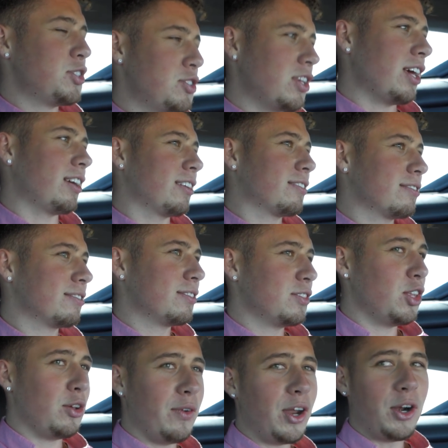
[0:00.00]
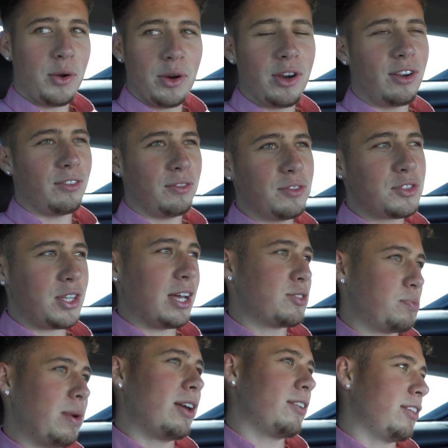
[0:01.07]
Just saying. The Aventador
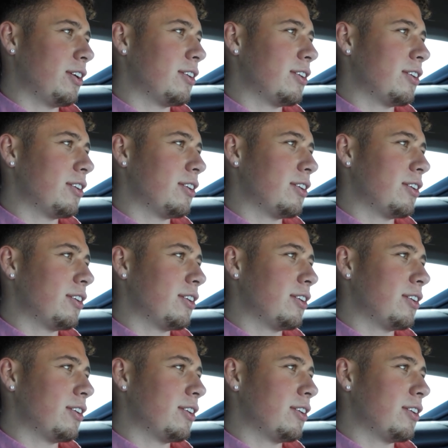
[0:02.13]
sounds better,